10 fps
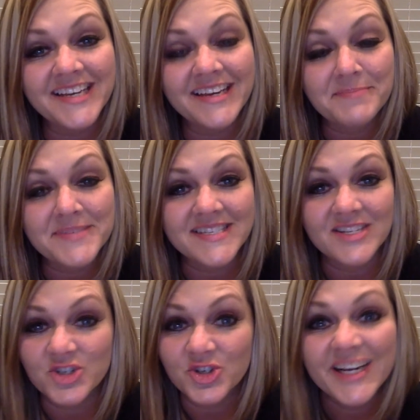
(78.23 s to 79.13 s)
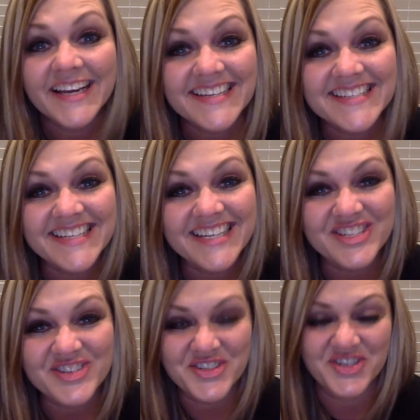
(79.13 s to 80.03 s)
tips and tricks to
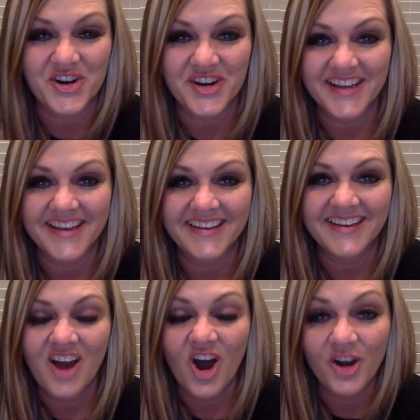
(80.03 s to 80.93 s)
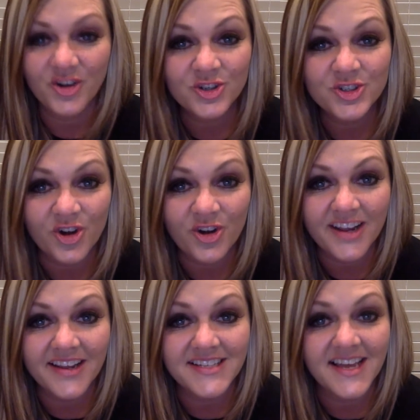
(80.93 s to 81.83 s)
get you started on your
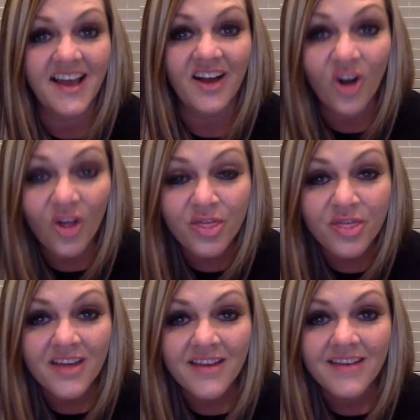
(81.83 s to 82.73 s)
journey to health